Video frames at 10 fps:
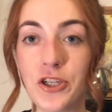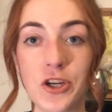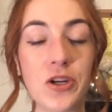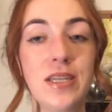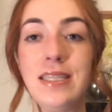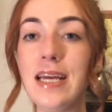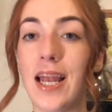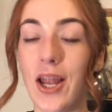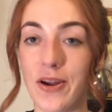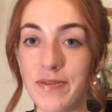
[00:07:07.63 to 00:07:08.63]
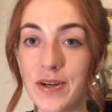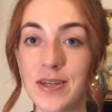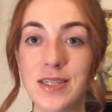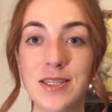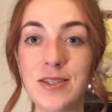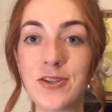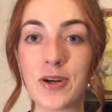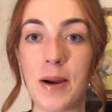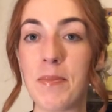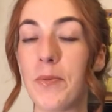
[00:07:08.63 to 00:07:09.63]
You're gonna see a lot of it on his
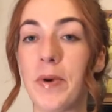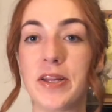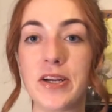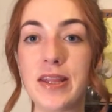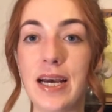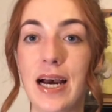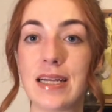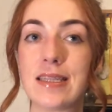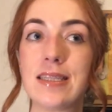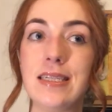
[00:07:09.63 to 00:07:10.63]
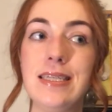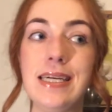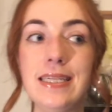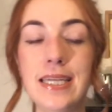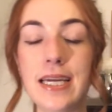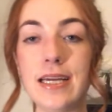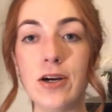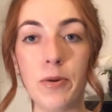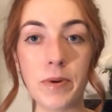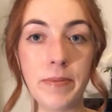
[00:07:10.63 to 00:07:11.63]
Instagram, whether that's teasing
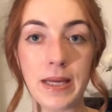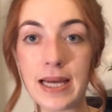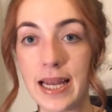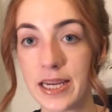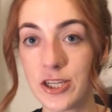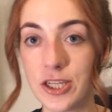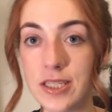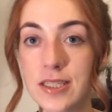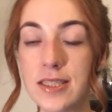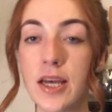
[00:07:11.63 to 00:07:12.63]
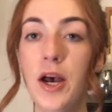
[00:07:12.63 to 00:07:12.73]
upcoming collections,